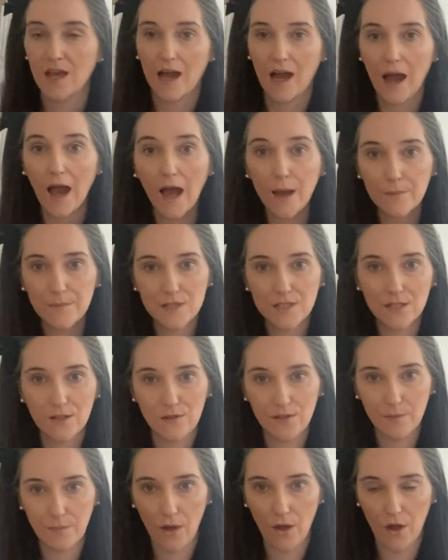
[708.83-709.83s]

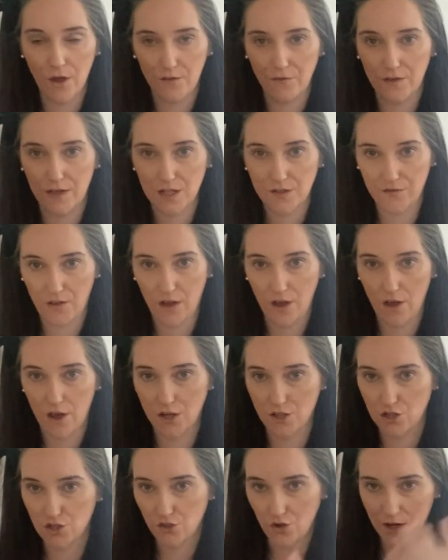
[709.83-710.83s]
absolutely perfect for her
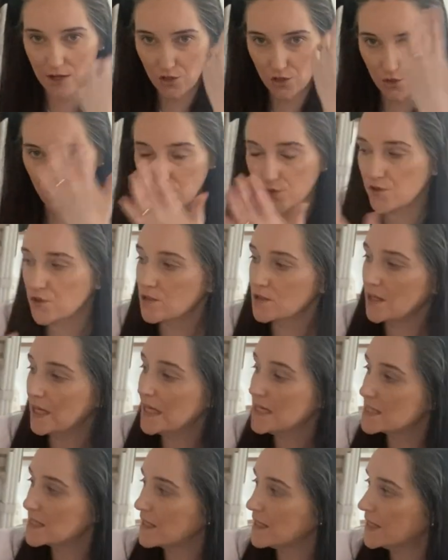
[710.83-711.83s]
to try and sort of just
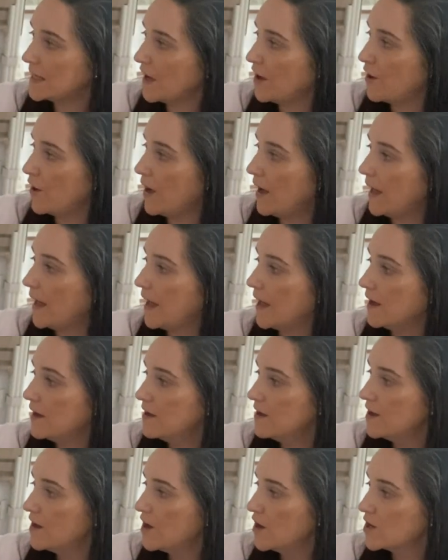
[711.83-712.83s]
easily get her hair
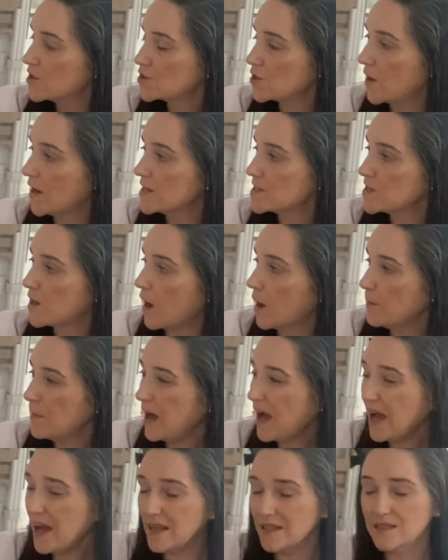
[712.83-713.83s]
tied up.
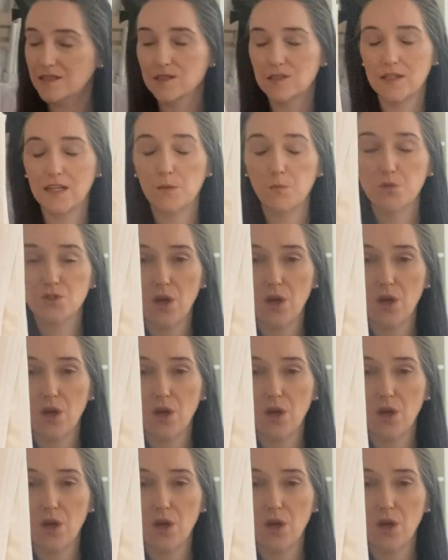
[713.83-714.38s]
And it was